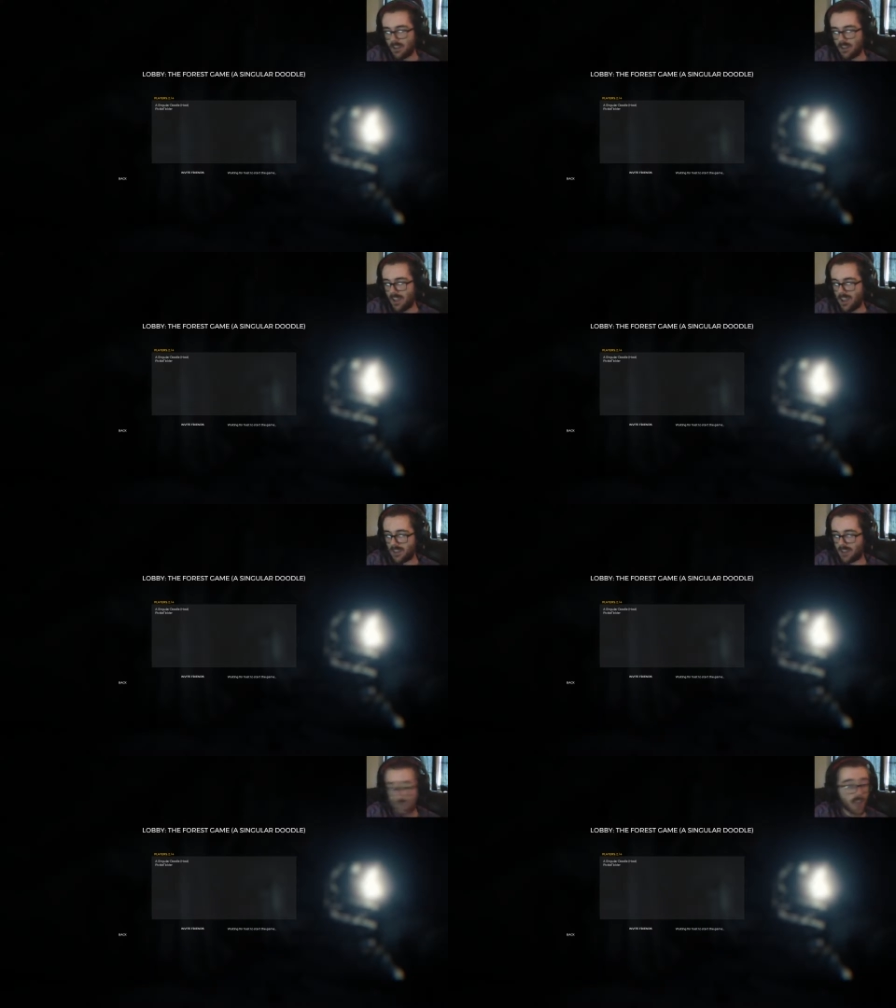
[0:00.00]

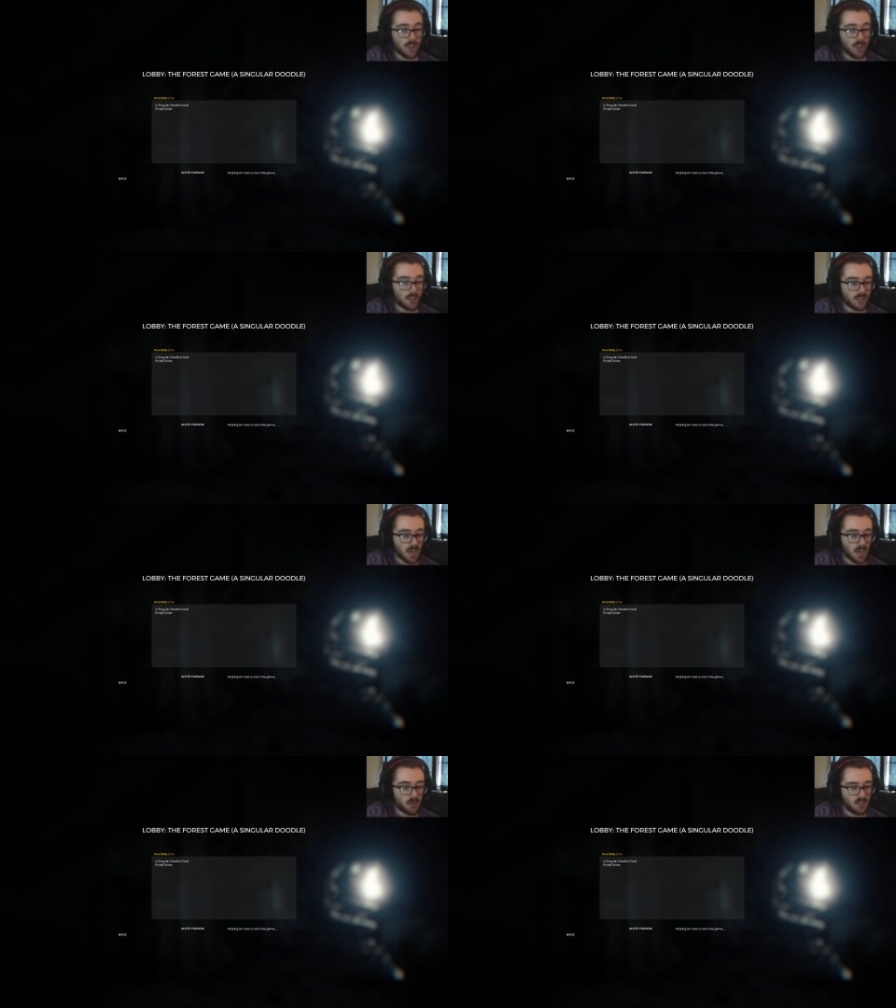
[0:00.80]
And yeah, yeah, it's
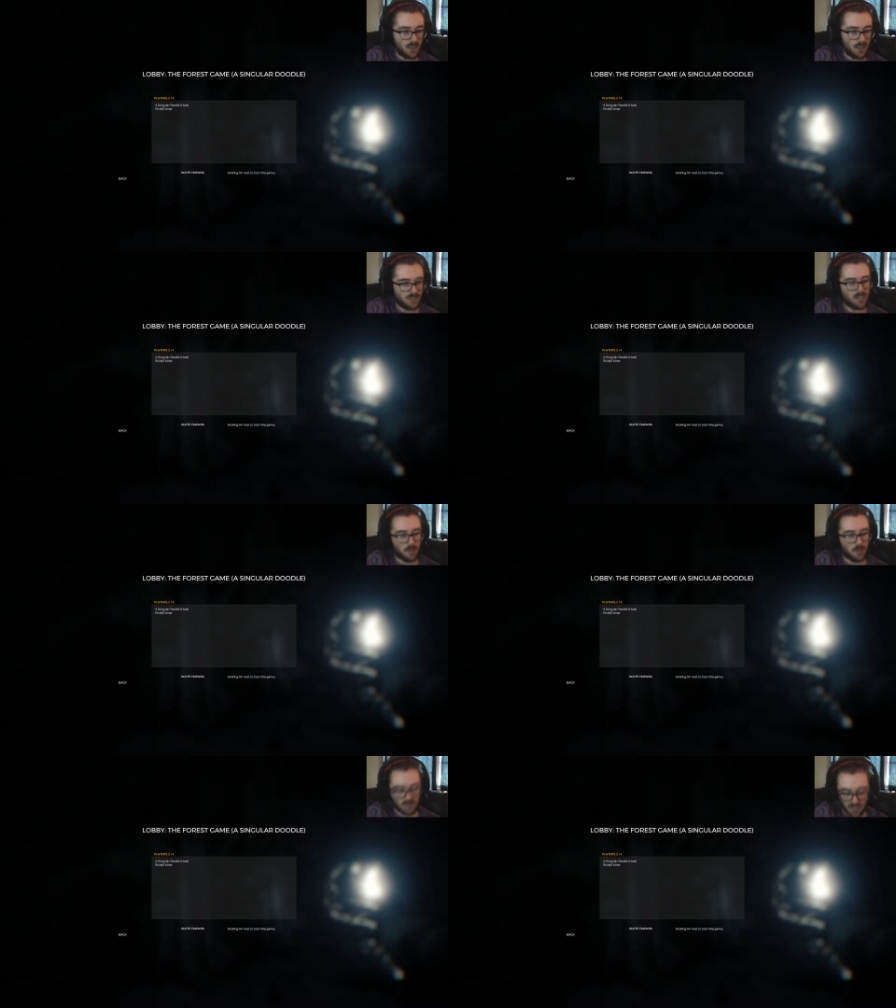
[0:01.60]
terrible. Light
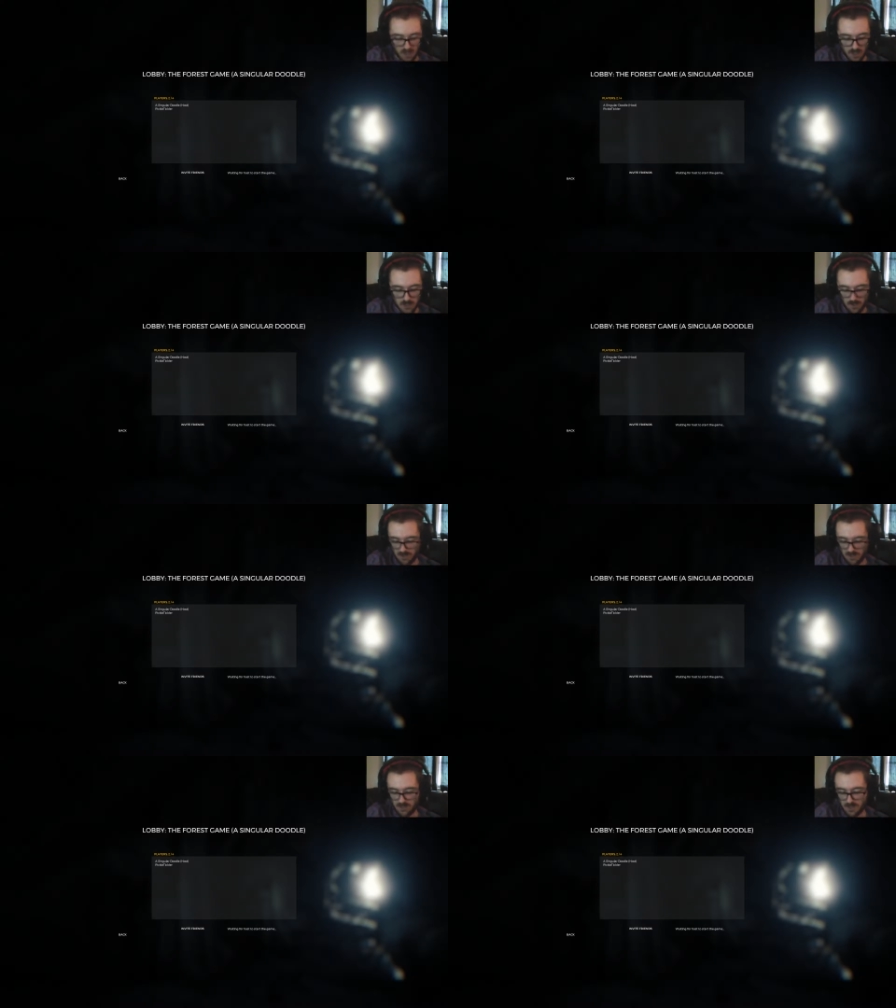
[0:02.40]
steps. Get used
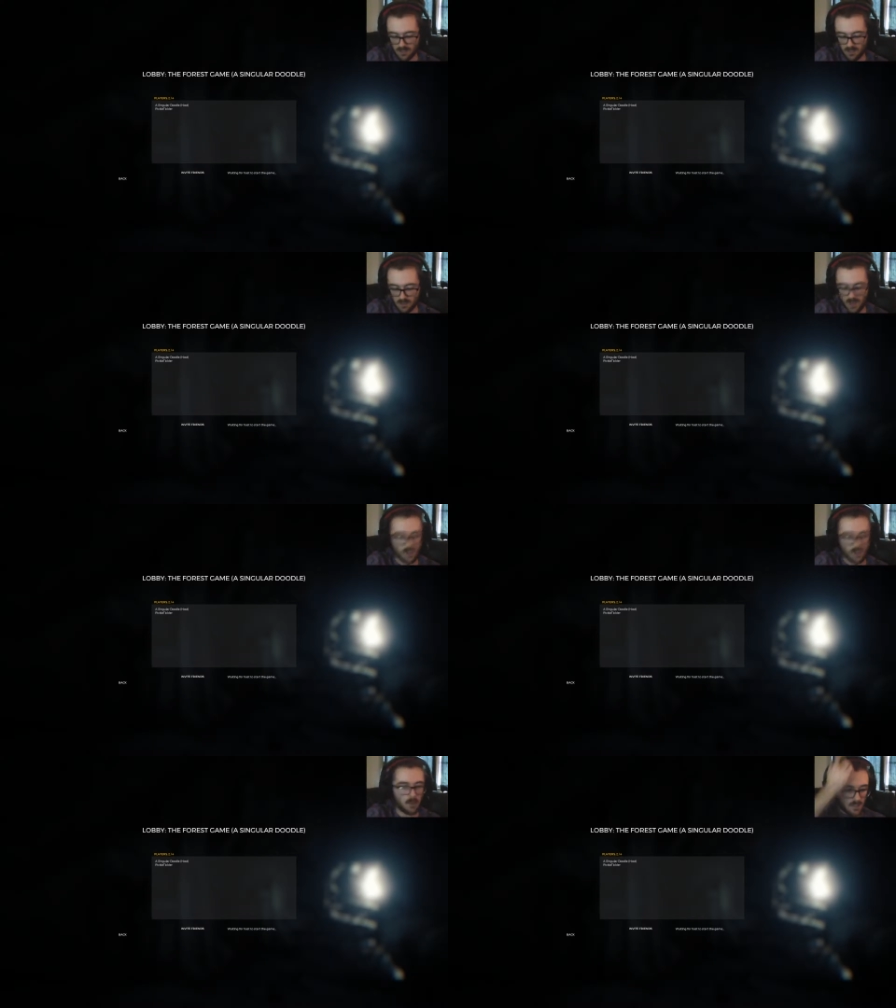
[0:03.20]
to it. And so,
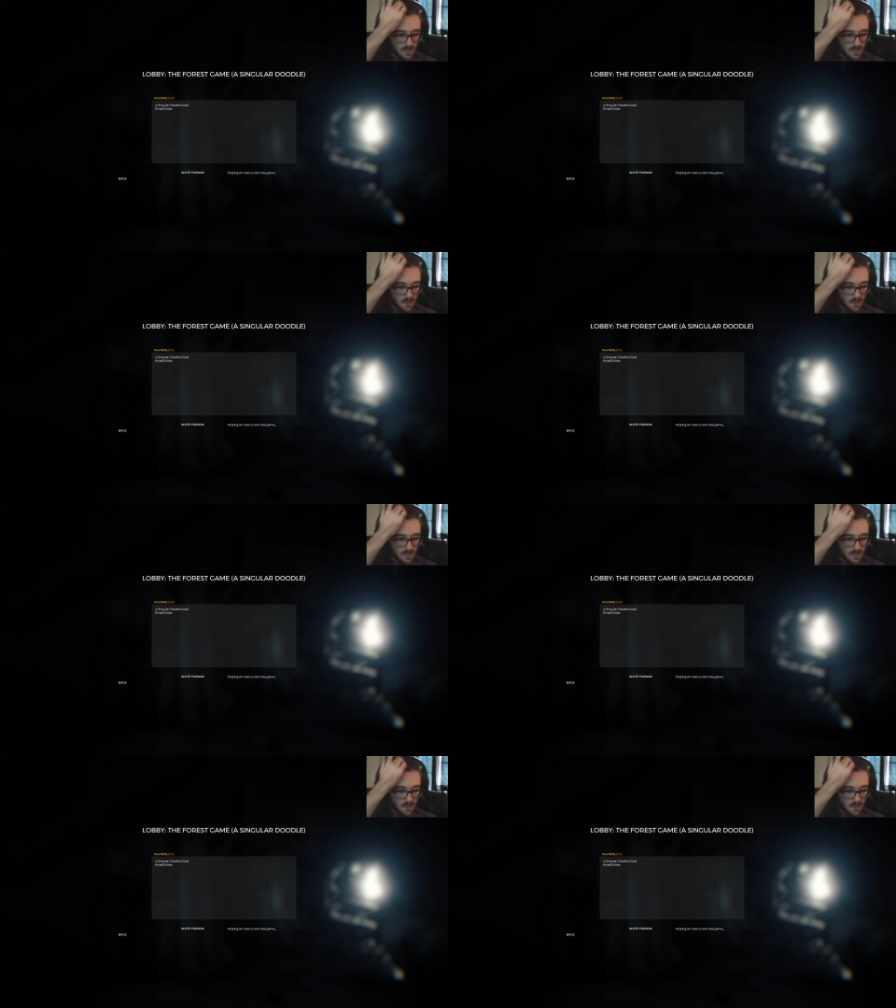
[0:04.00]
yeah, anyway.